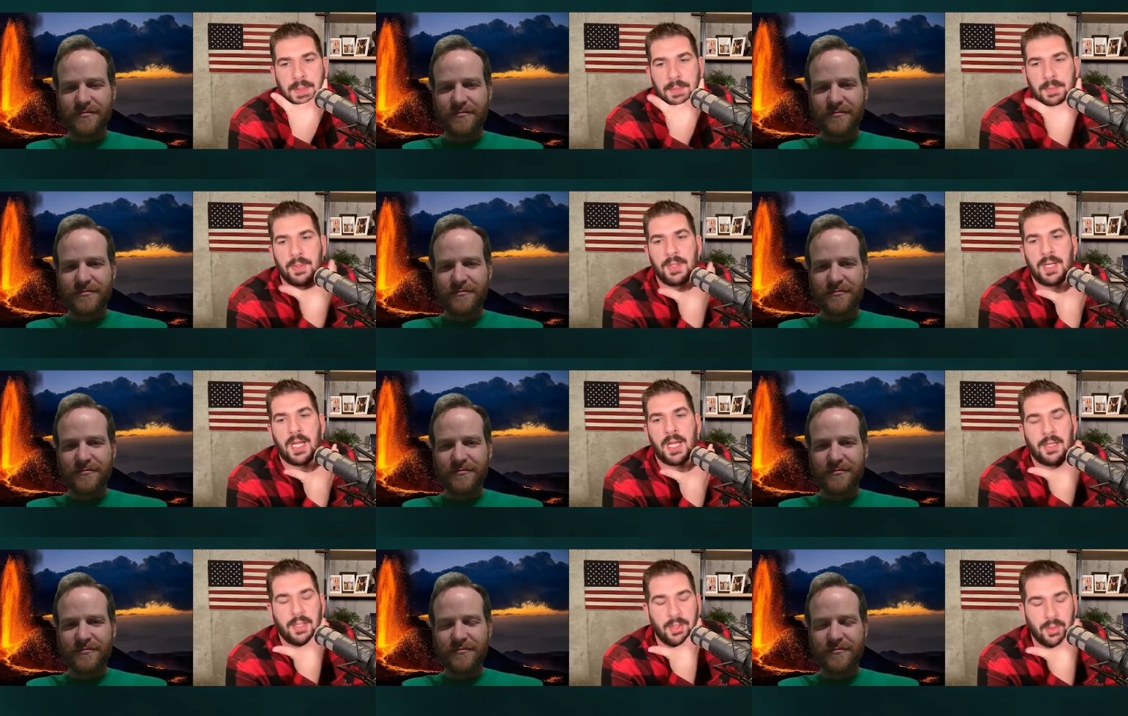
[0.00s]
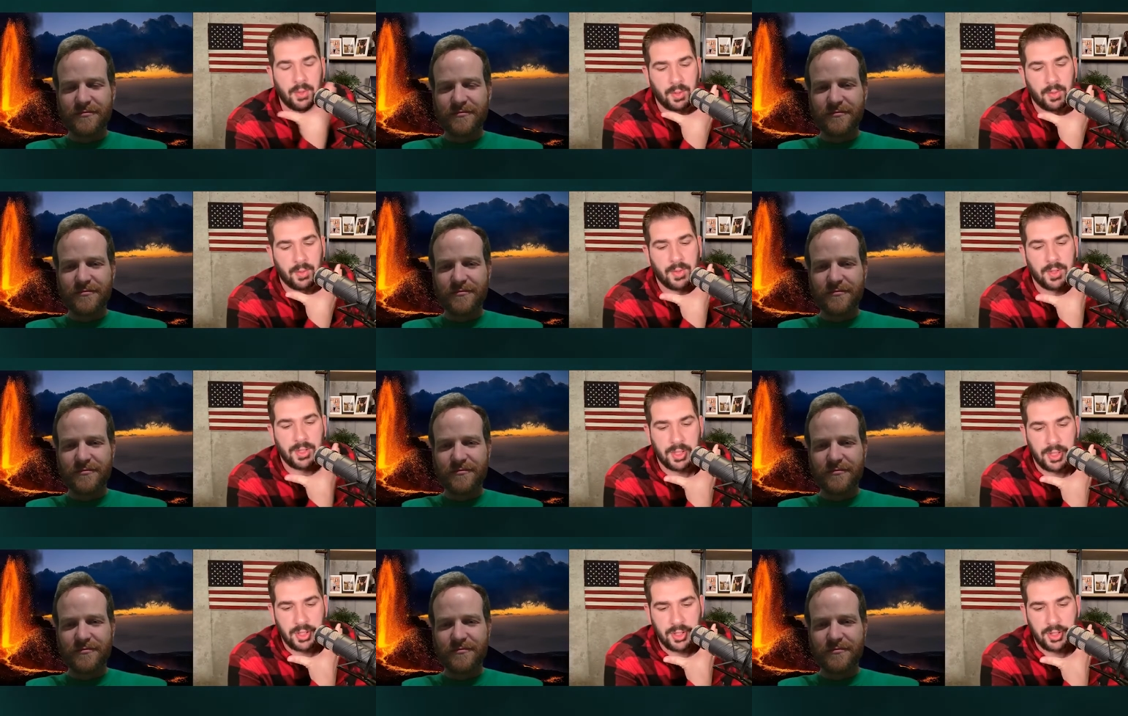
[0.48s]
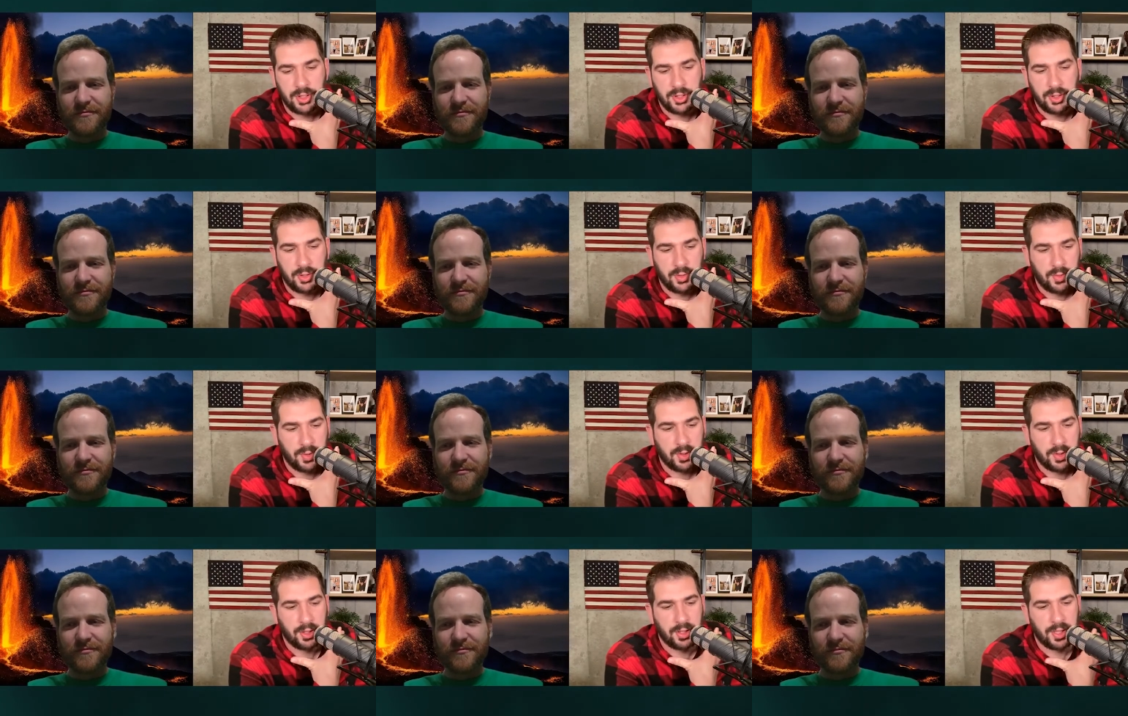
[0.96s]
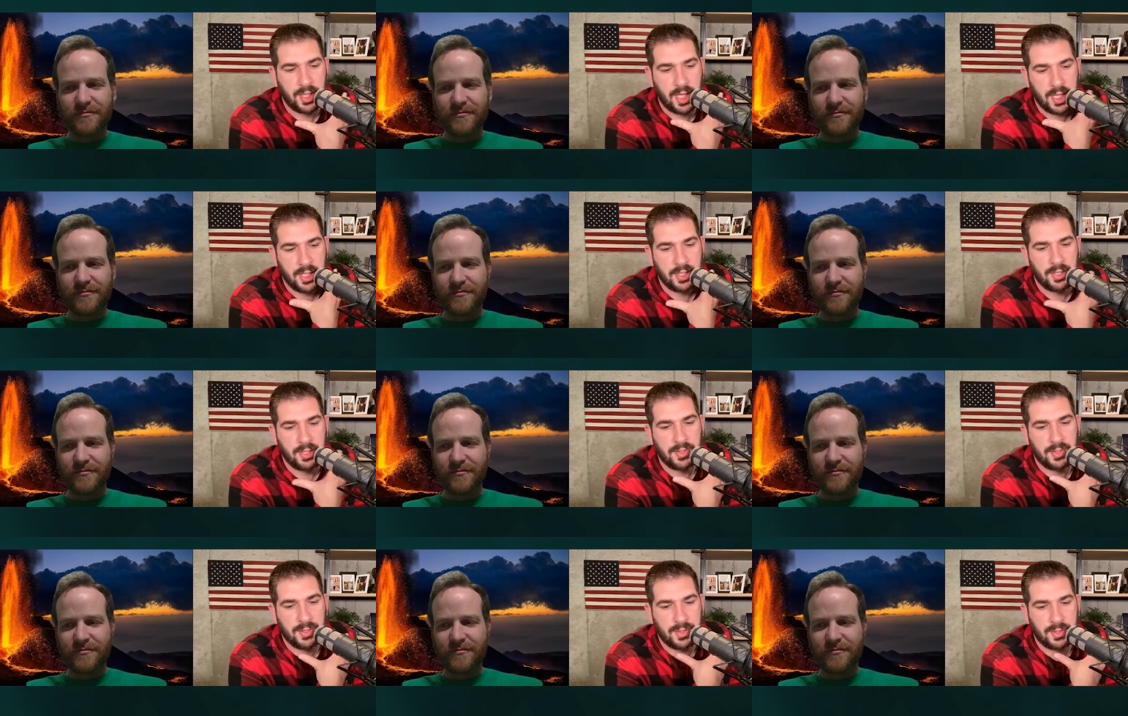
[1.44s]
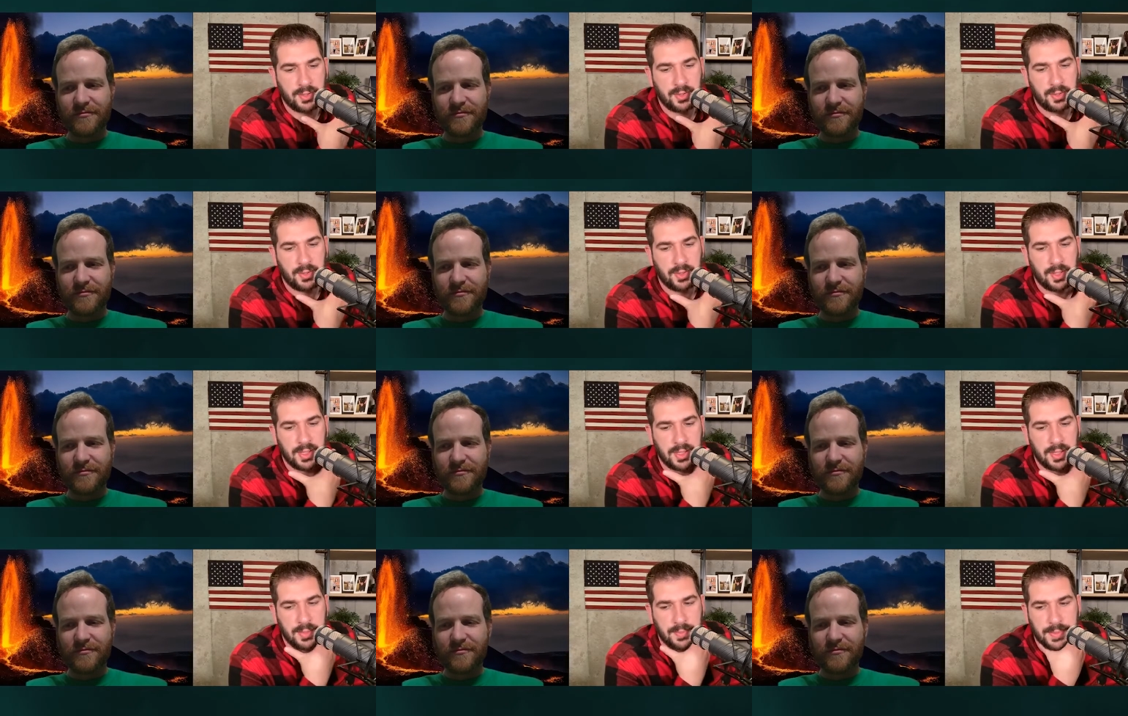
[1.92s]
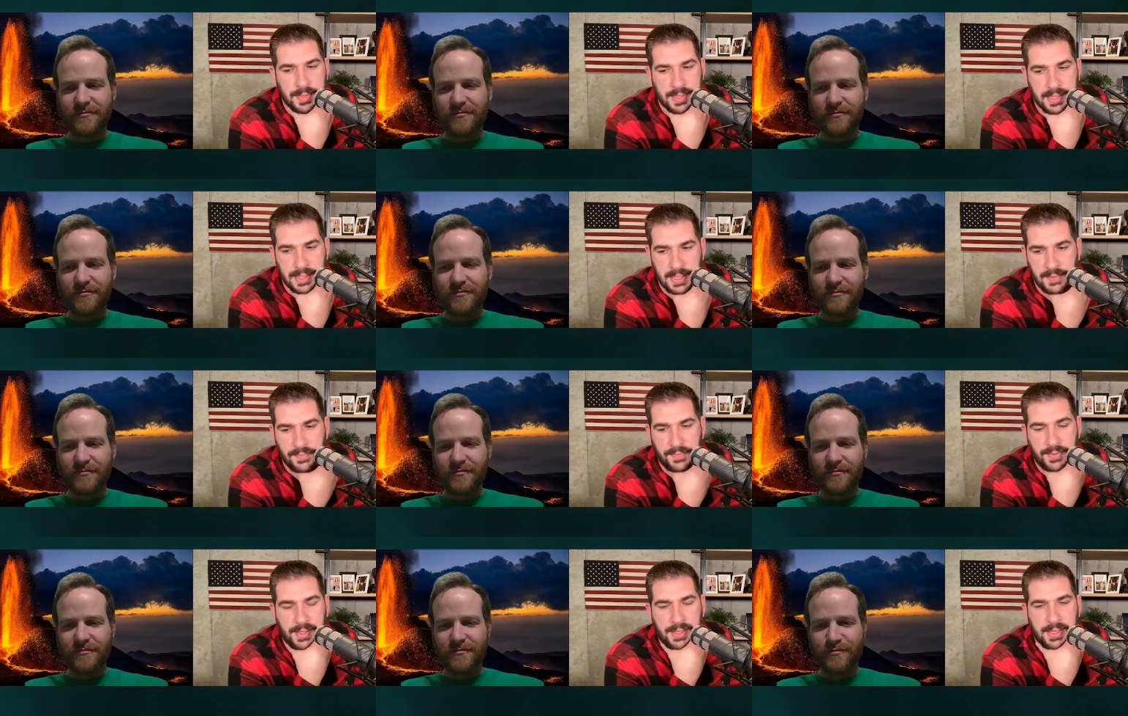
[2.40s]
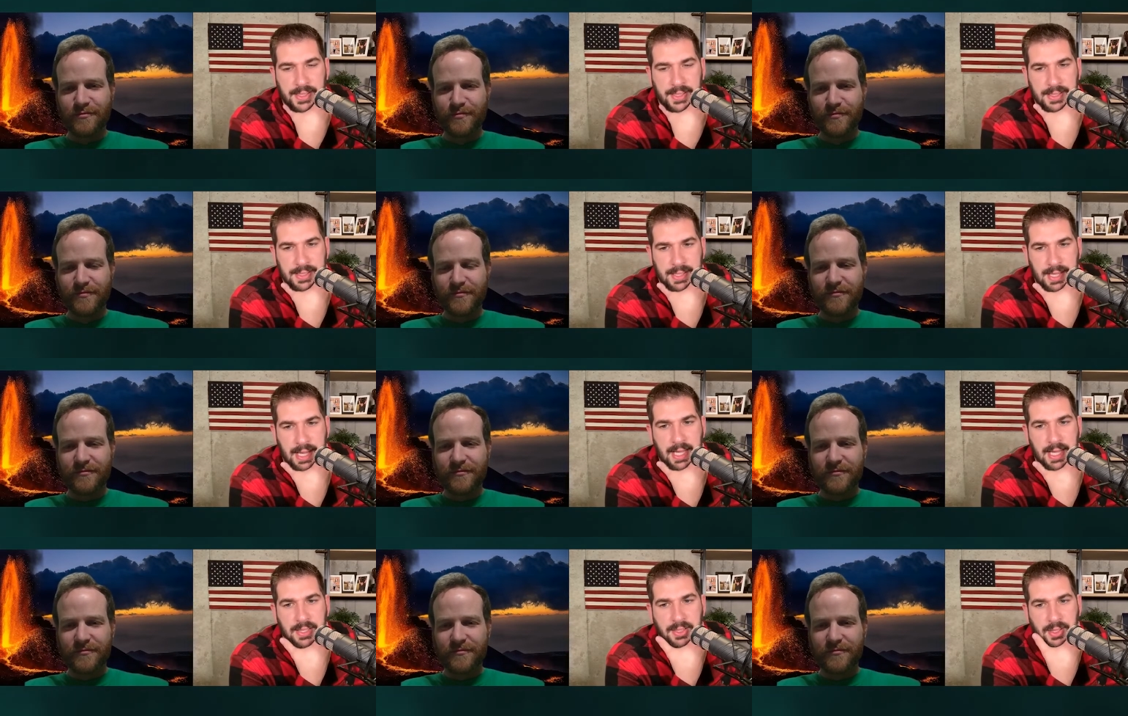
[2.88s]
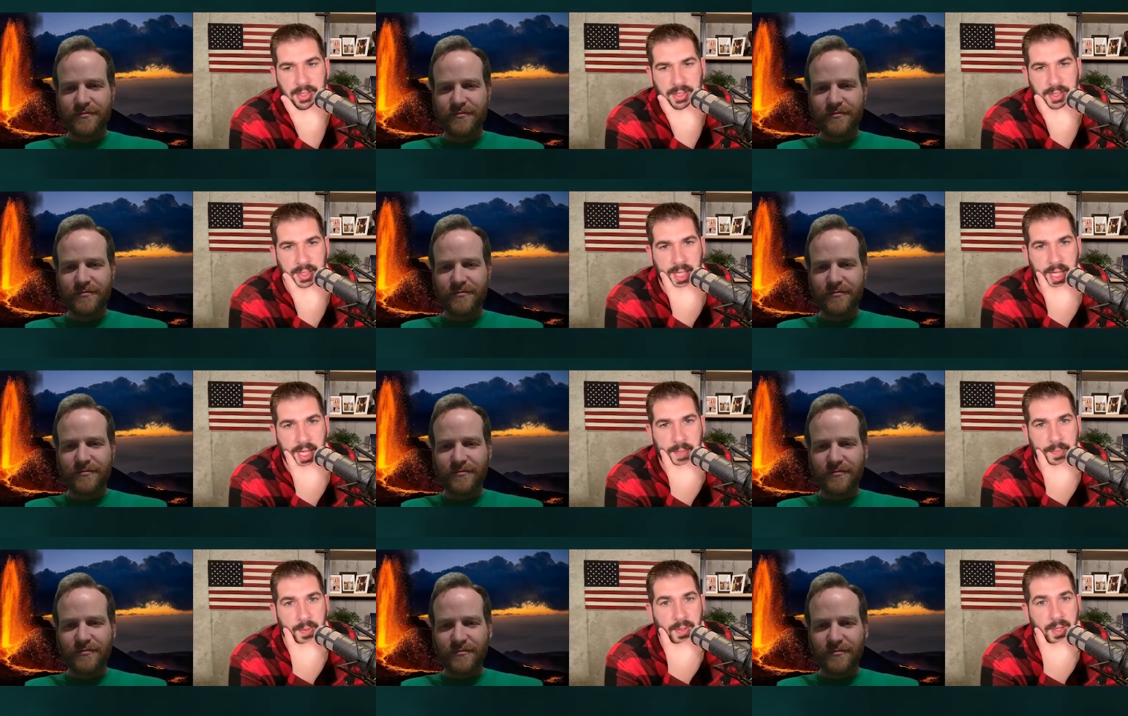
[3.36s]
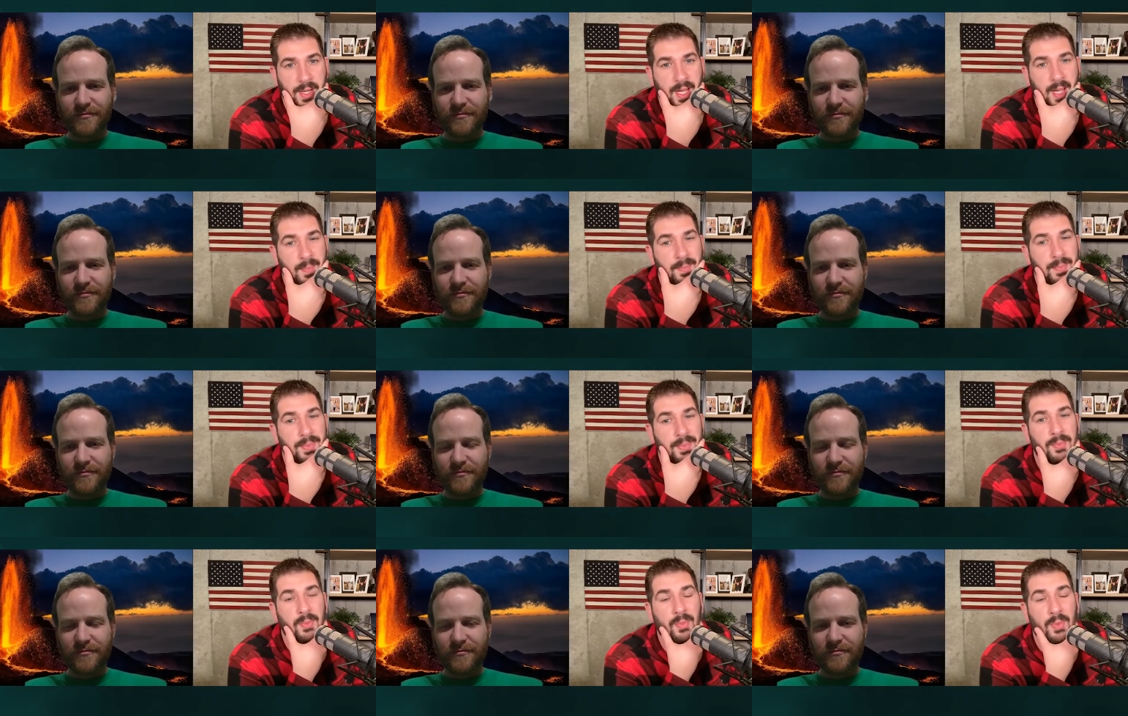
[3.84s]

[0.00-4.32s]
Speaker 1: people not knowing what to do when they're not used to a specific disaster type or not b-